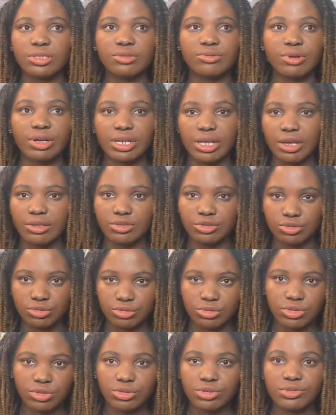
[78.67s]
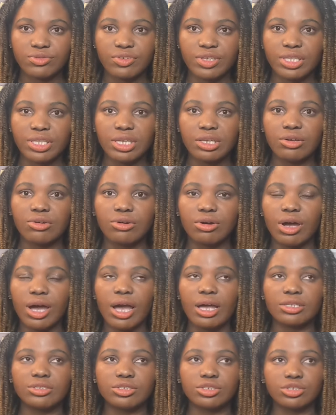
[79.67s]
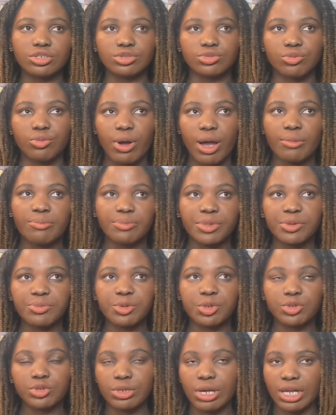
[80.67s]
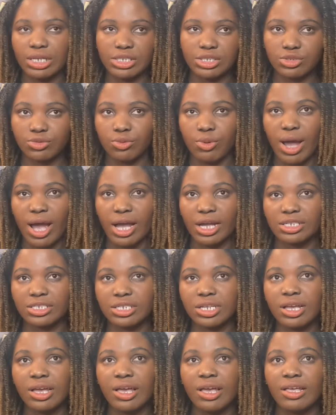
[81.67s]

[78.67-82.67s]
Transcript: when I do those videos, I just want people to at least watch